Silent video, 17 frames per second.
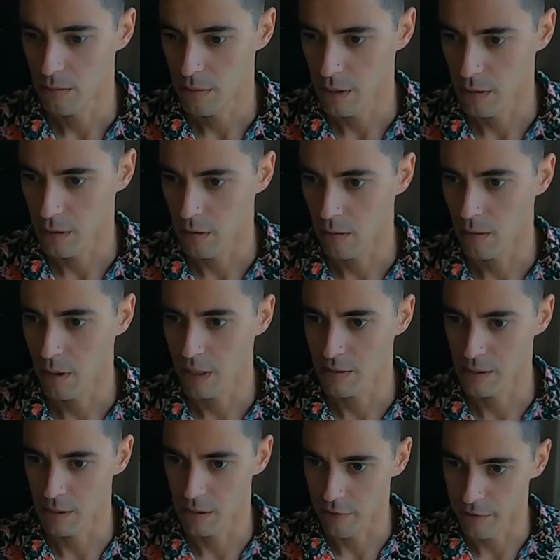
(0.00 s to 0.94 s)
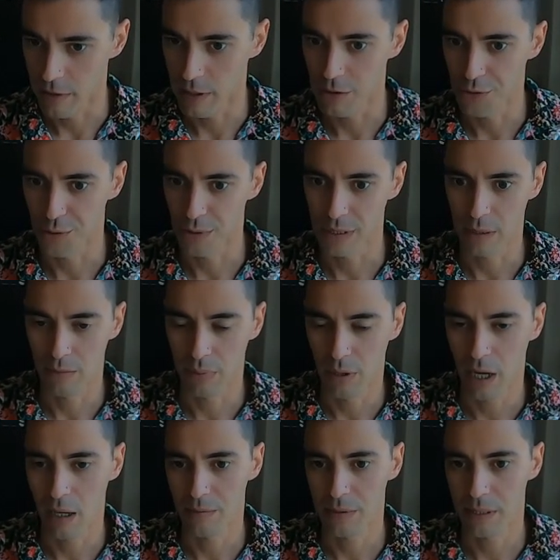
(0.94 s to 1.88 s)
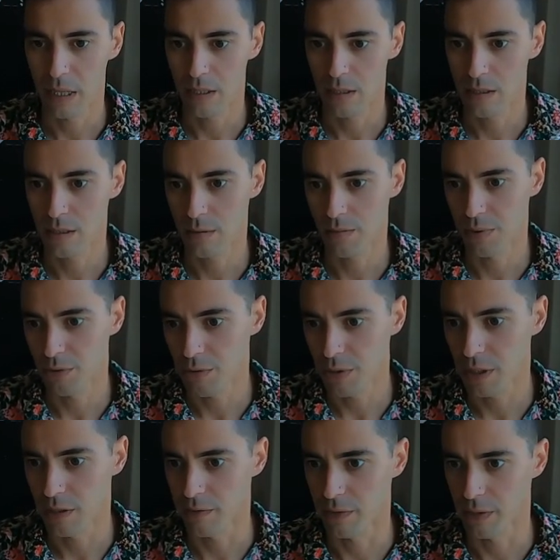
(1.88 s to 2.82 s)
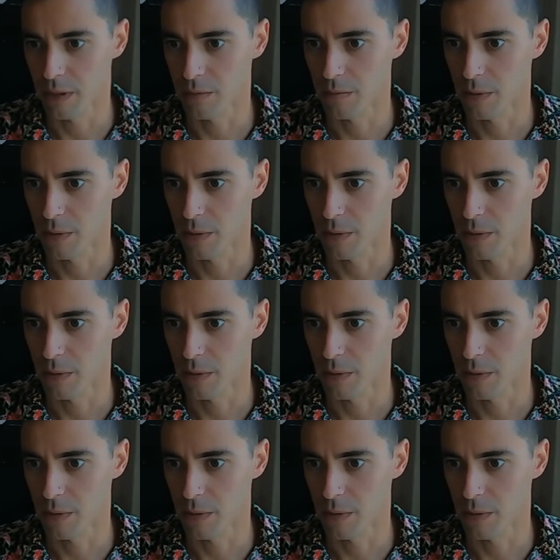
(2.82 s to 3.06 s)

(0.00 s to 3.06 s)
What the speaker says: you know, as individuals, and perhaps that's the beauty of it.